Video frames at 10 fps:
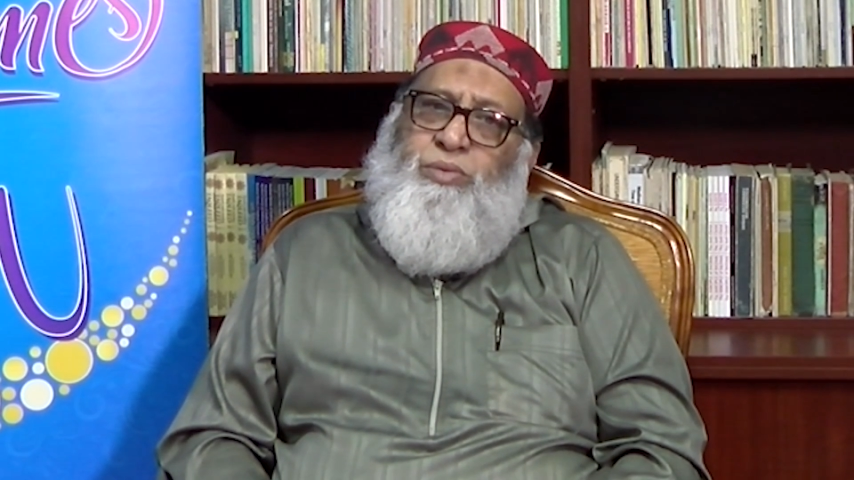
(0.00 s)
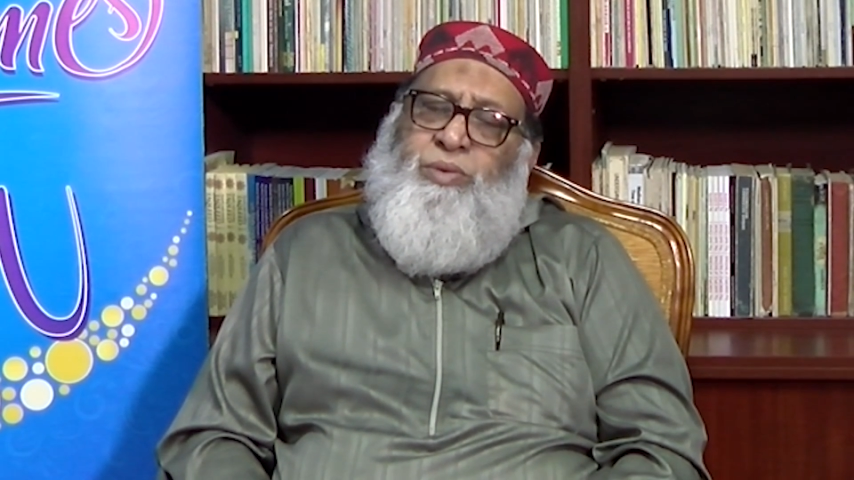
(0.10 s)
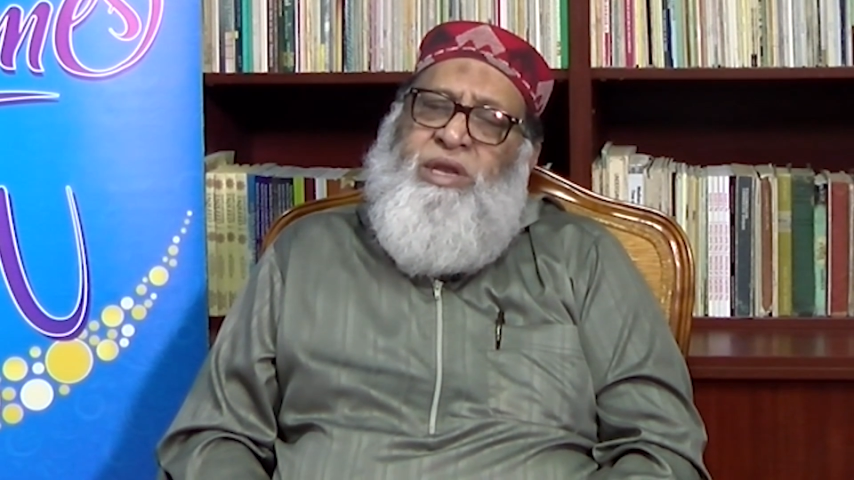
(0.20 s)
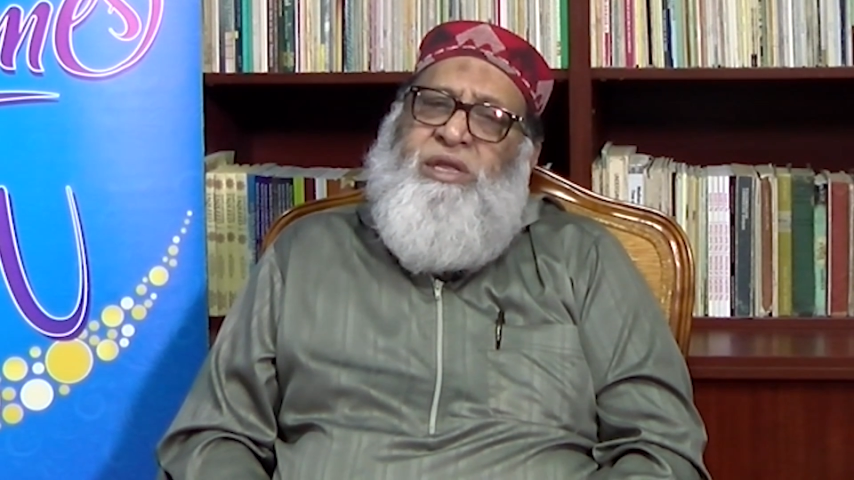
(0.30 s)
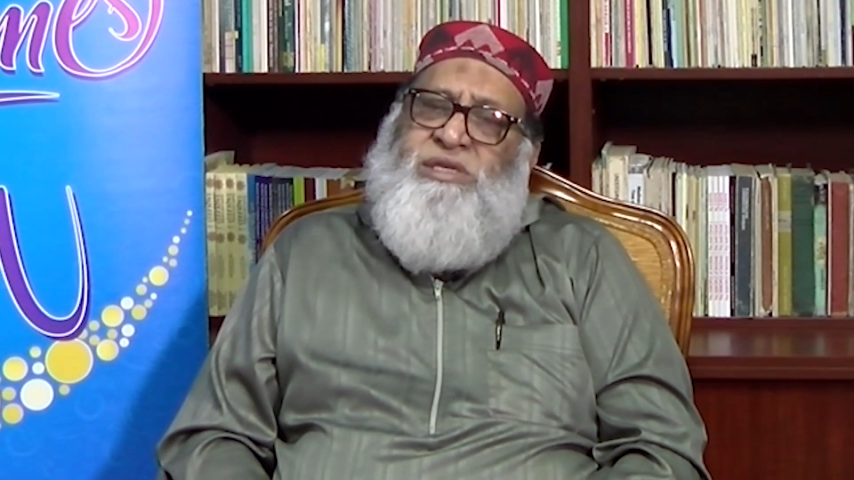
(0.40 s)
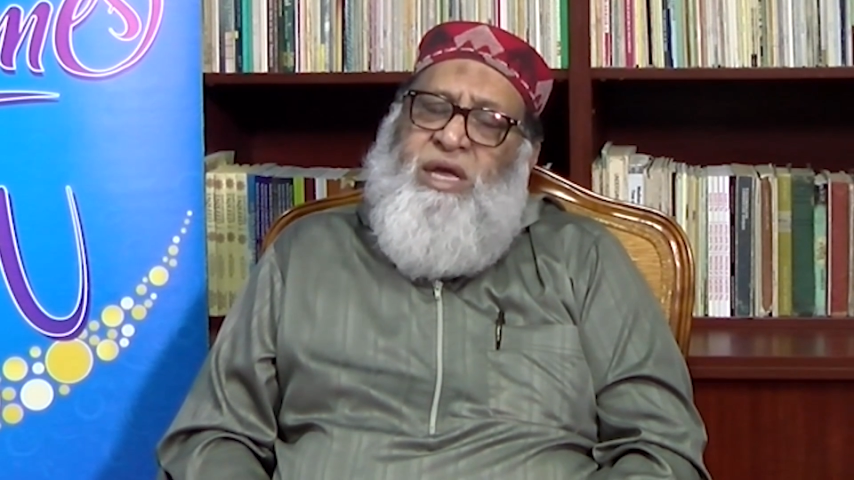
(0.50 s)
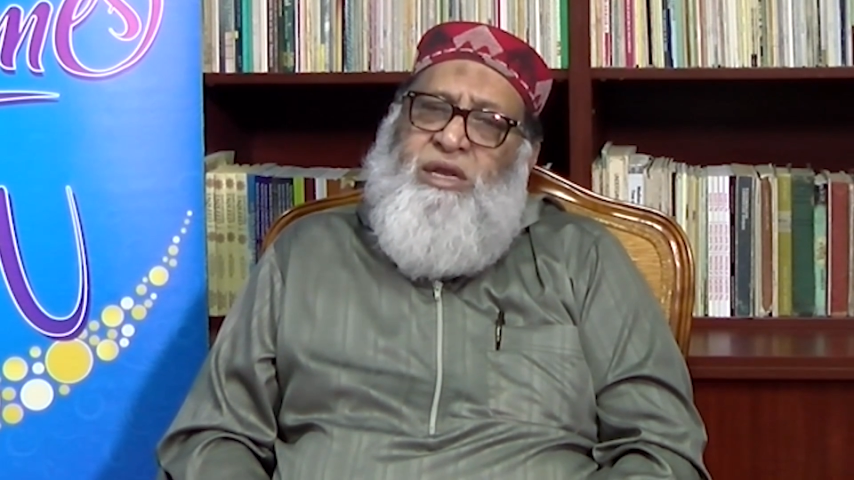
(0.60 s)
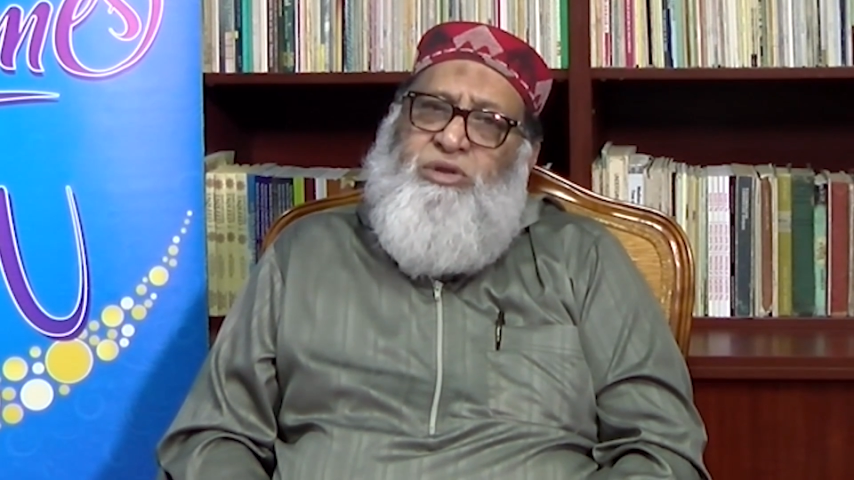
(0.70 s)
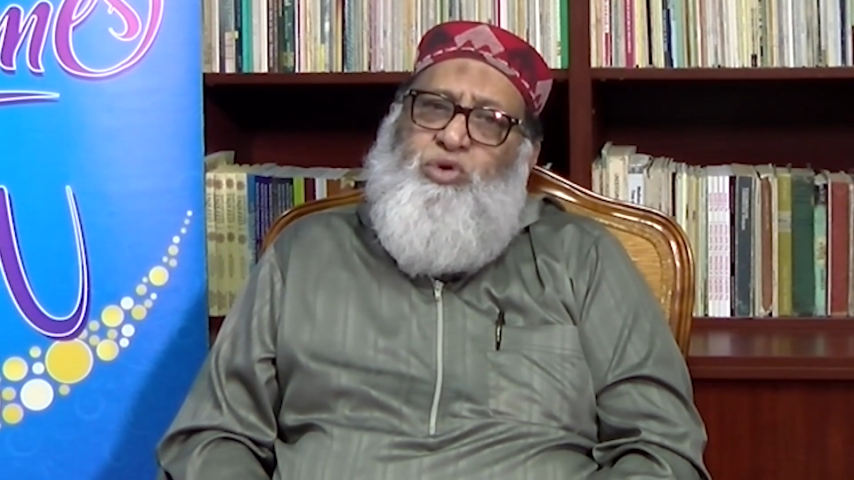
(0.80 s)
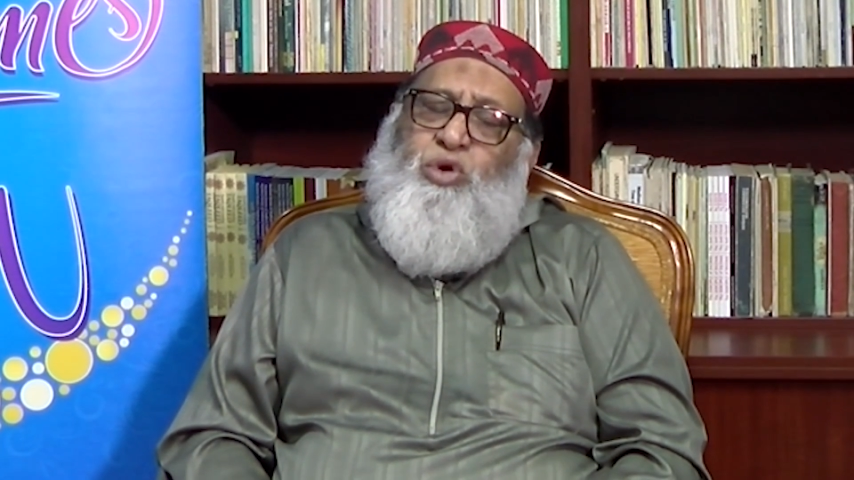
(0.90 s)
we
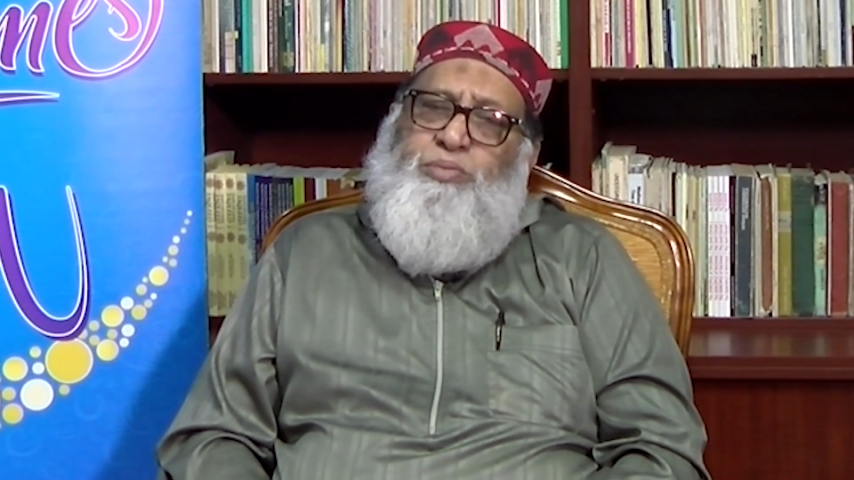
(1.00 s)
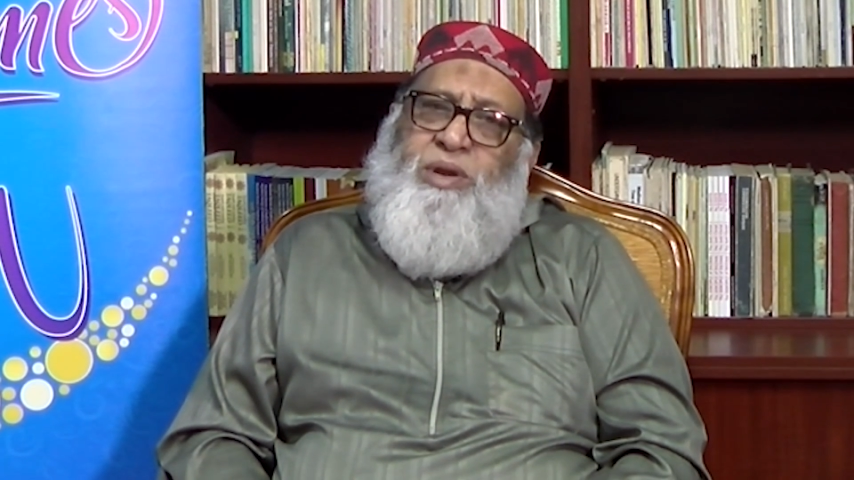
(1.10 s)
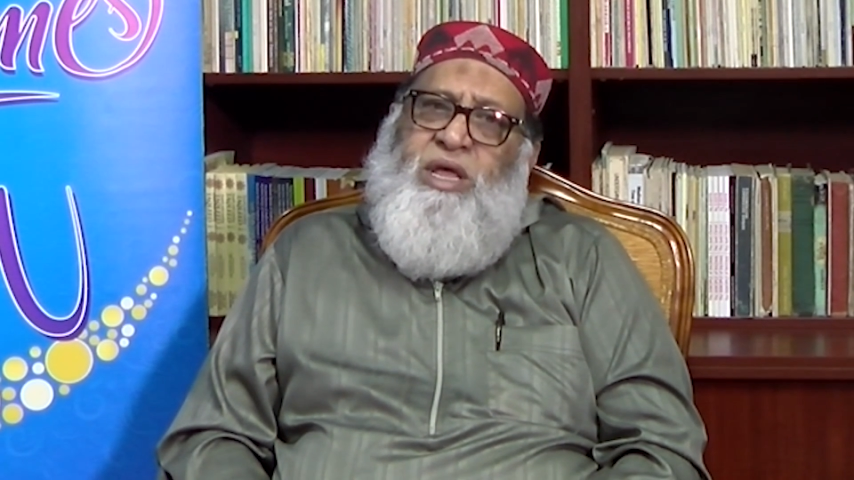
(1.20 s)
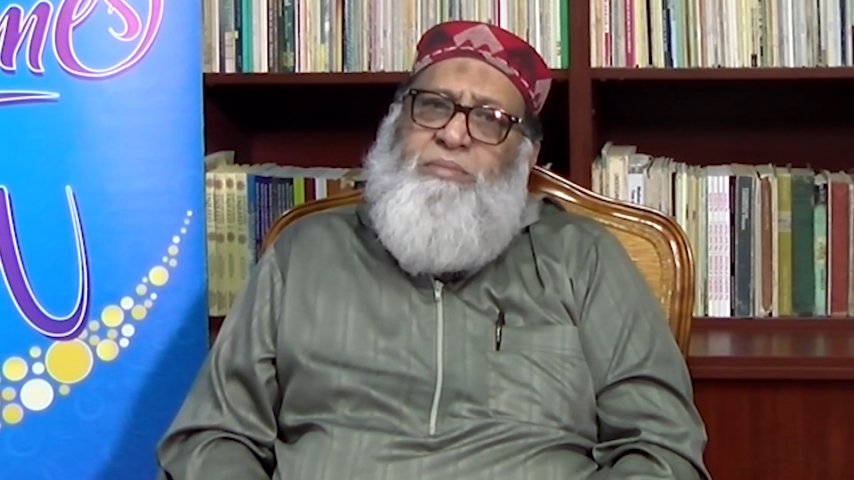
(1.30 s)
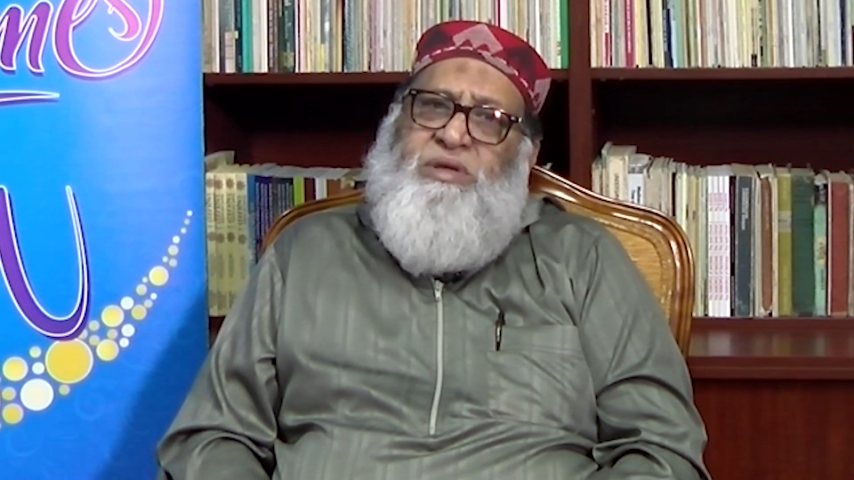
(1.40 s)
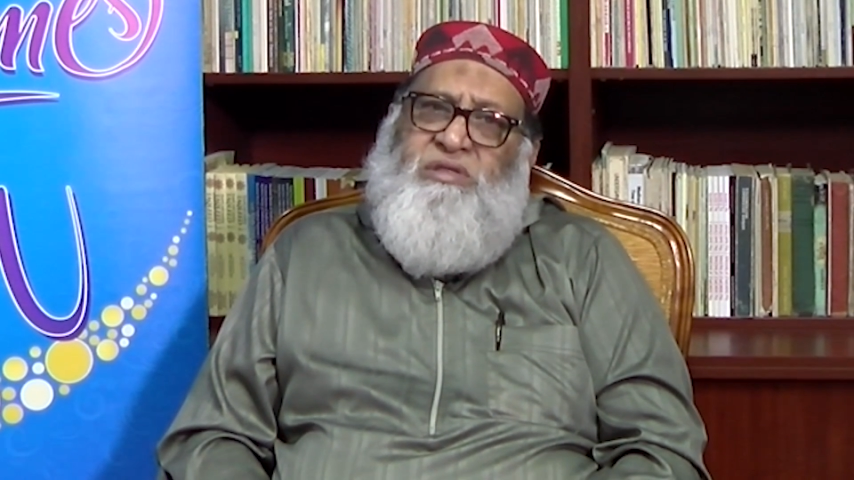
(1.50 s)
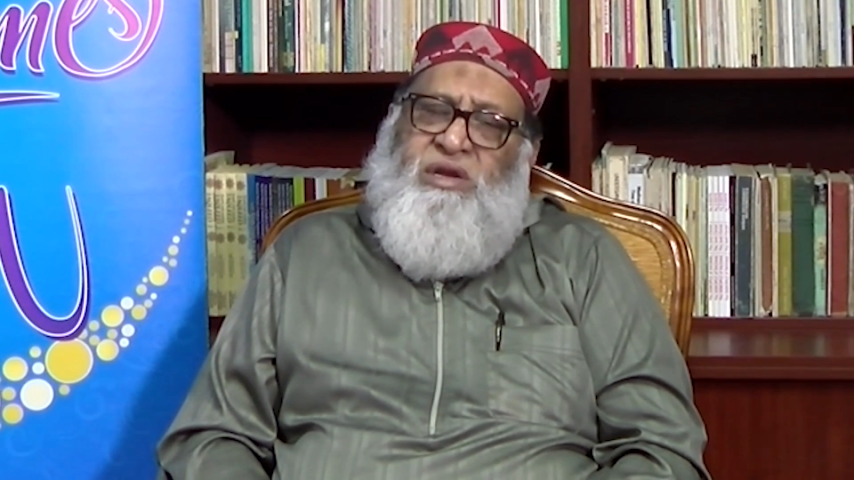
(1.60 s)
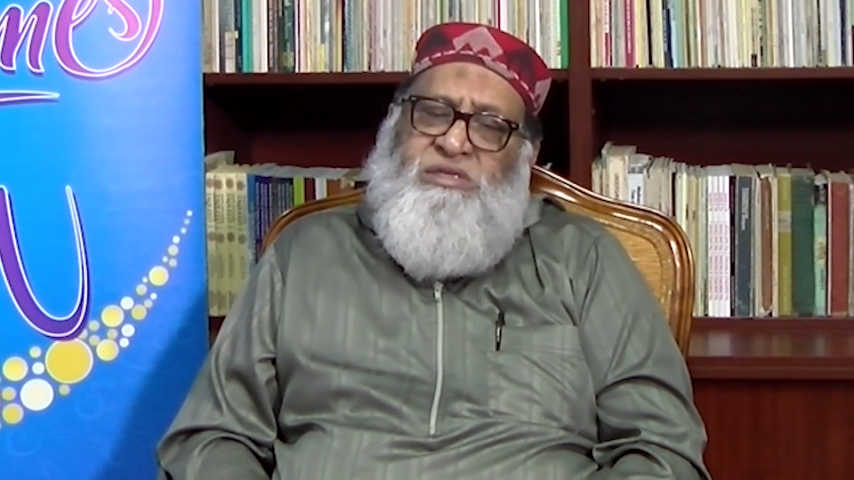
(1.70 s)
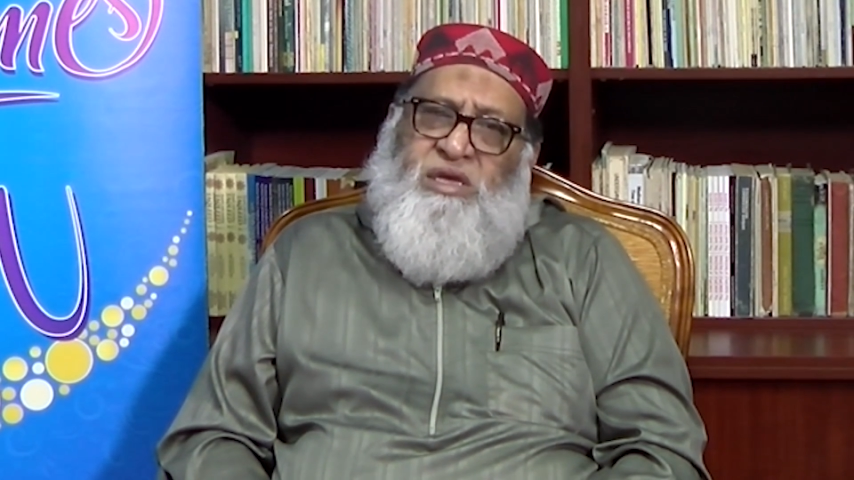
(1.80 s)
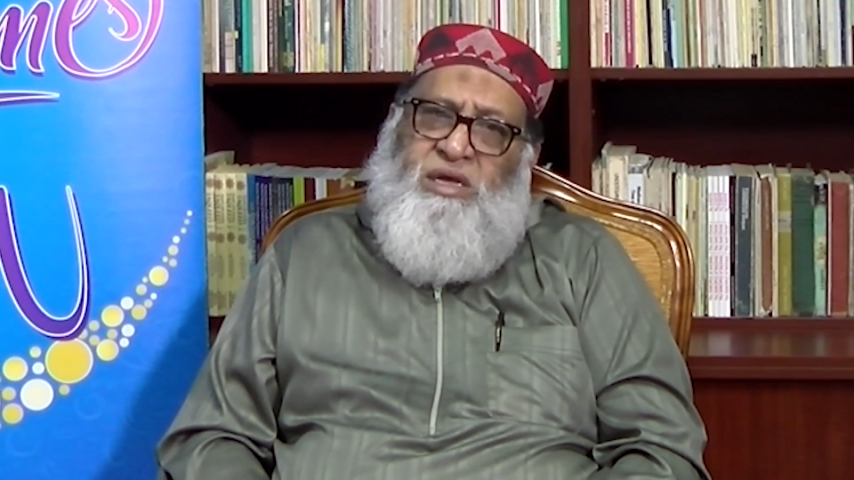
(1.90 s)
decided to open a
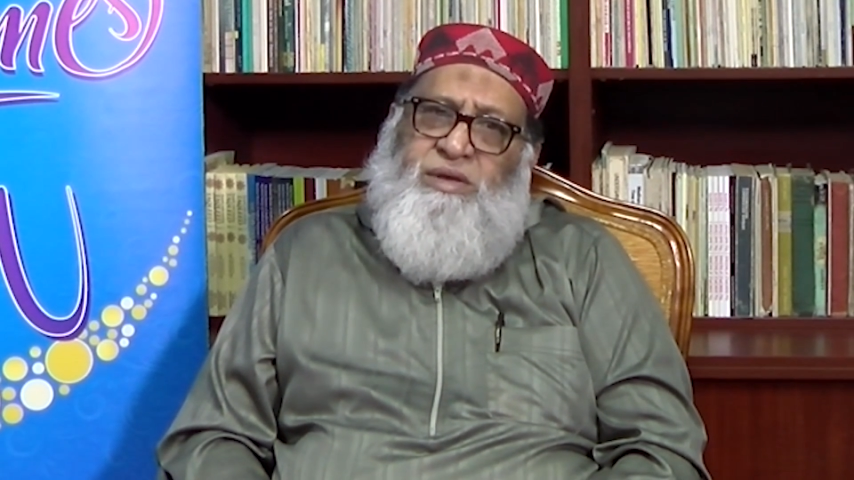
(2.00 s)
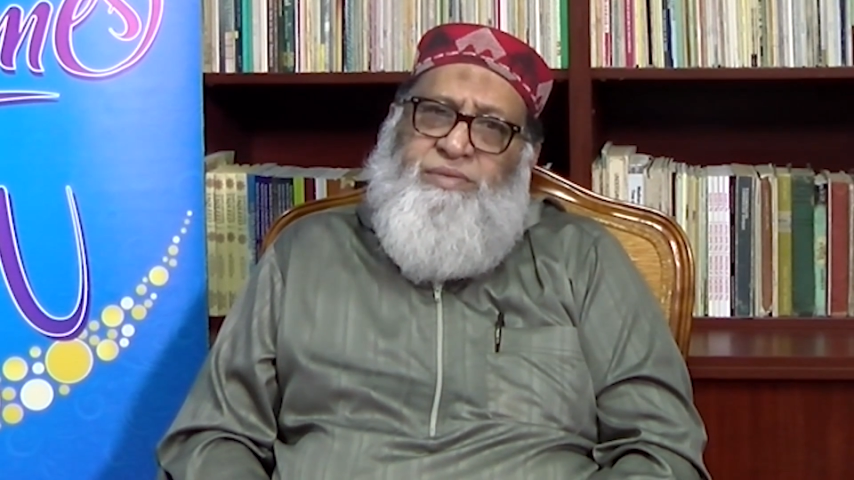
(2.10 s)
madrasa